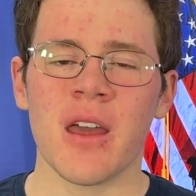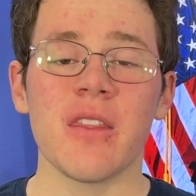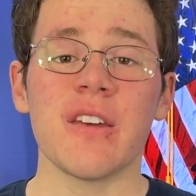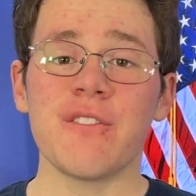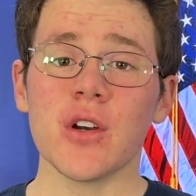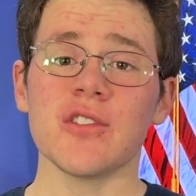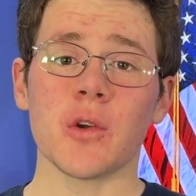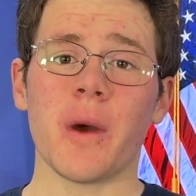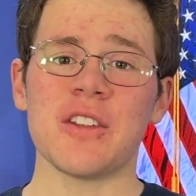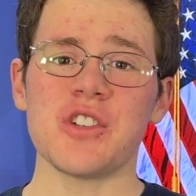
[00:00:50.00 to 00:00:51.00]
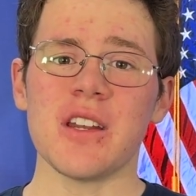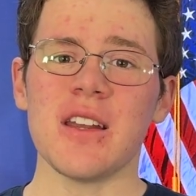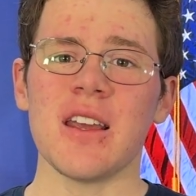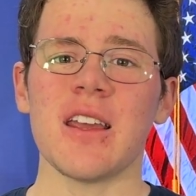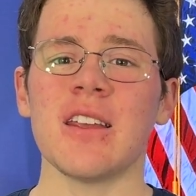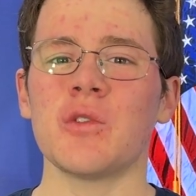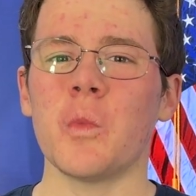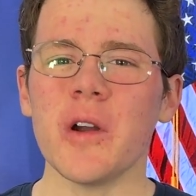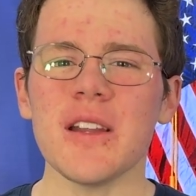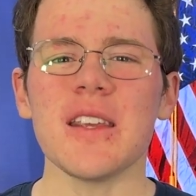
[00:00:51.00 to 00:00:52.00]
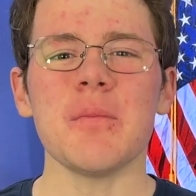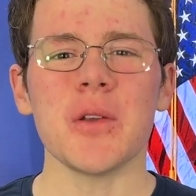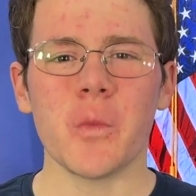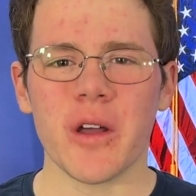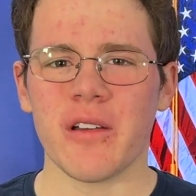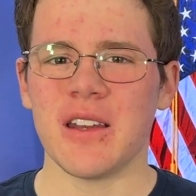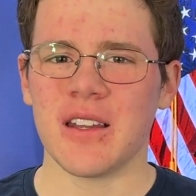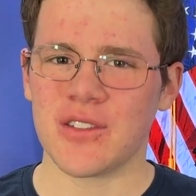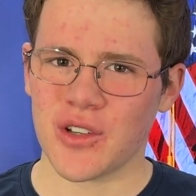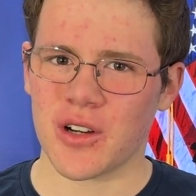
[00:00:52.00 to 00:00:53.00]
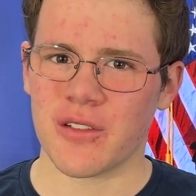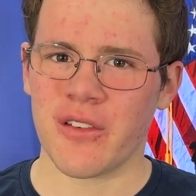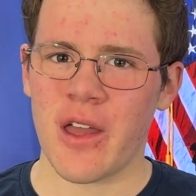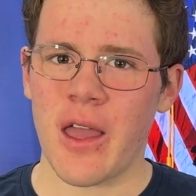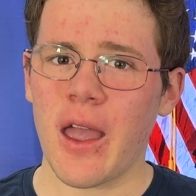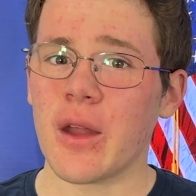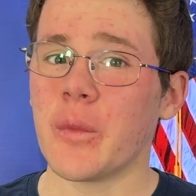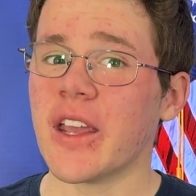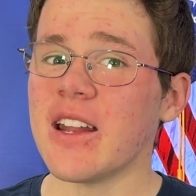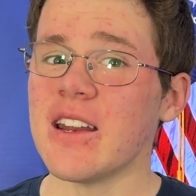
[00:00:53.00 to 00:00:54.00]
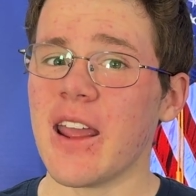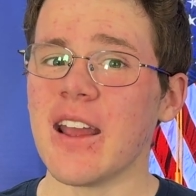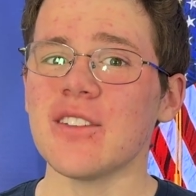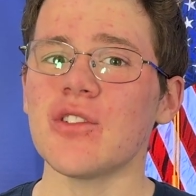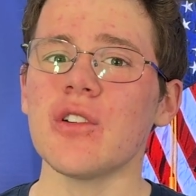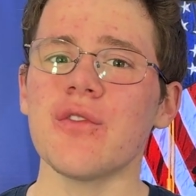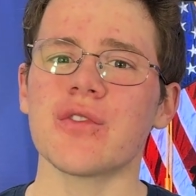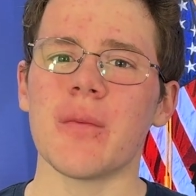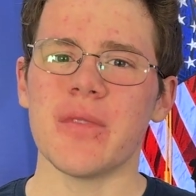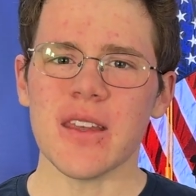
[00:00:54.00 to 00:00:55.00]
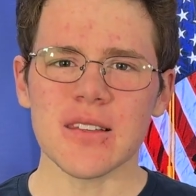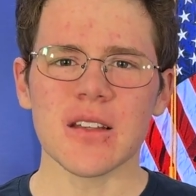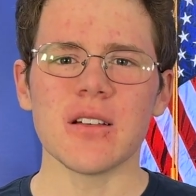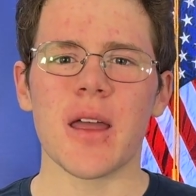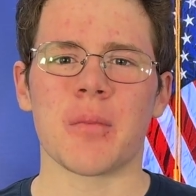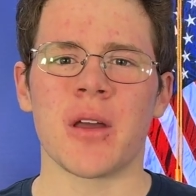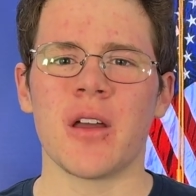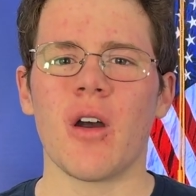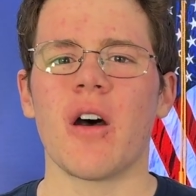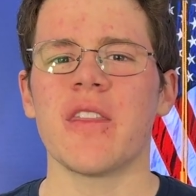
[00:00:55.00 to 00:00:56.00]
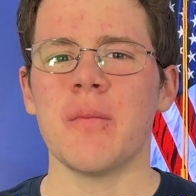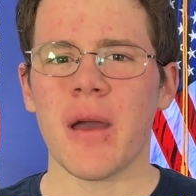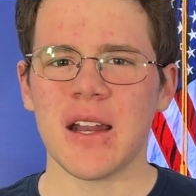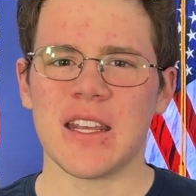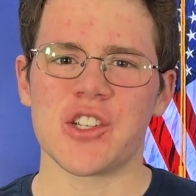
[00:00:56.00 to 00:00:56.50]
The first question is, would he be willing to serve? And we get an answer from this clip on The Benny